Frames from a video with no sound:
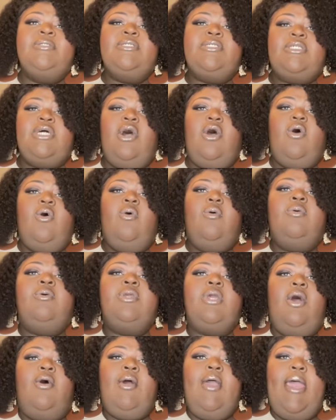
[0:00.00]
So,
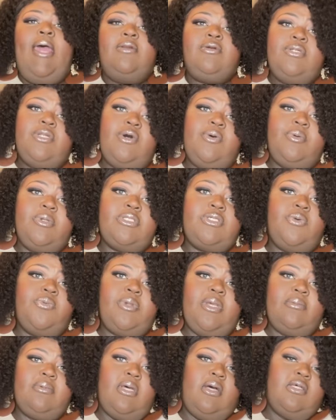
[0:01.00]
y'all head on over to
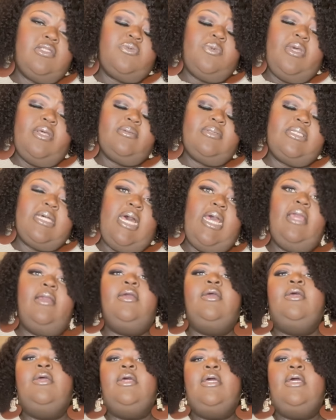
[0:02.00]
Rebdolls' website.